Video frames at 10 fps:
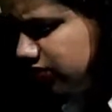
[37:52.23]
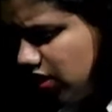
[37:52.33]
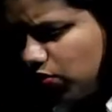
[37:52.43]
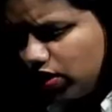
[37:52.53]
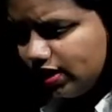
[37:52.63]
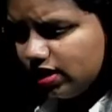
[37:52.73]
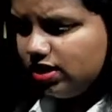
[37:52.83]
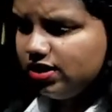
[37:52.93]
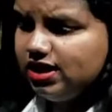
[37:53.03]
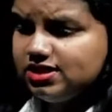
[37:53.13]
what
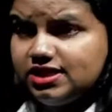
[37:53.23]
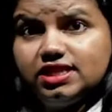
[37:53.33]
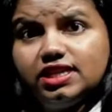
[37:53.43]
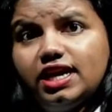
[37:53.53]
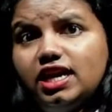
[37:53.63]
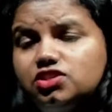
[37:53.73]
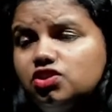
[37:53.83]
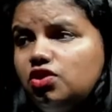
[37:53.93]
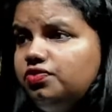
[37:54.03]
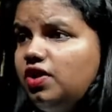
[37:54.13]
let's take the case
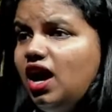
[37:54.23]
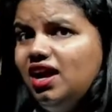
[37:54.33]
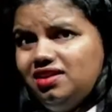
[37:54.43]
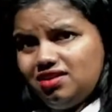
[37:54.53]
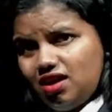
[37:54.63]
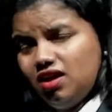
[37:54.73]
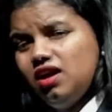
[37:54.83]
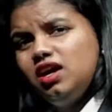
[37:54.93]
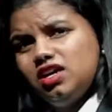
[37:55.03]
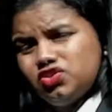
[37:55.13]
of hydra.
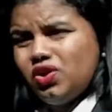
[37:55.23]
So